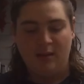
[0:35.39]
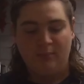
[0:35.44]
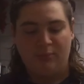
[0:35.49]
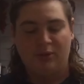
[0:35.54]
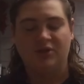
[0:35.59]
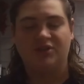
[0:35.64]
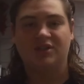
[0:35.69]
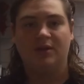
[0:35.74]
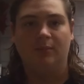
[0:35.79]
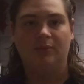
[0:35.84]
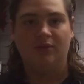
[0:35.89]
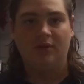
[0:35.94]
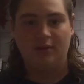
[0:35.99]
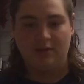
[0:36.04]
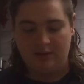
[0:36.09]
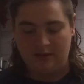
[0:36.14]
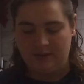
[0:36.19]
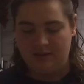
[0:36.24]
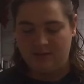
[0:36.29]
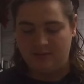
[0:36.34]
put some
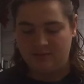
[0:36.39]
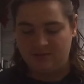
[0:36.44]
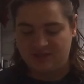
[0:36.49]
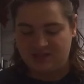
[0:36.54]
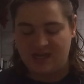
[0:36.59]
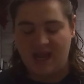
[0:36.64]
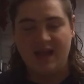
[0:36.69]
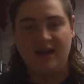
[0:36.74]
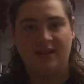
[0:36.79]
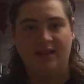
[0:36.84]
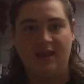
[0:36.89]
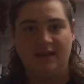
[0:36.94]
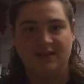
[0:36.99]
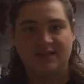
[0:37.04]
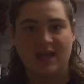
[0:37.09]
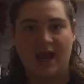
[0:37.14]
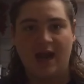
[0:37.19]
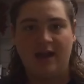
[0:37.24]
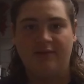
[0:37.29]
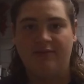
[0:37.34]
scent
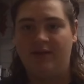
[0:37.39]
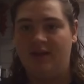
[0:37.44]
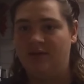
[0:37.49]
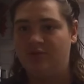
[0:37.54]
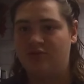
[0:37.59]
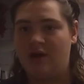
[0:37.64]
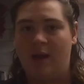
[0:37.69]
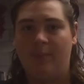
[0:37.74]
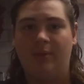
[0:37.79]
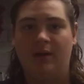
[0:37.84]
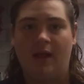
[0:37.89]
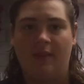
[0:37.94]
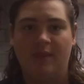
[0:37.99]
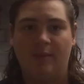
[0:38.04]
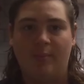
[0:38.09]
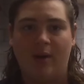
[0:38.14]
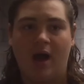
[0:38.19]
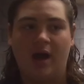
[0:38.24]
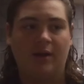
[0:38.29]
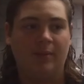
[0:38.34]
inside of it, drop it on the
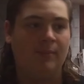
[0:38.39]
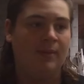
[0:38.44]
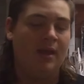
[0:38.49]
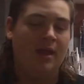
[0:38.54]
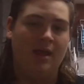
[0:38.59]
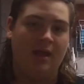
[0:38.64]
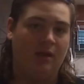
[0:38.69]
bottom.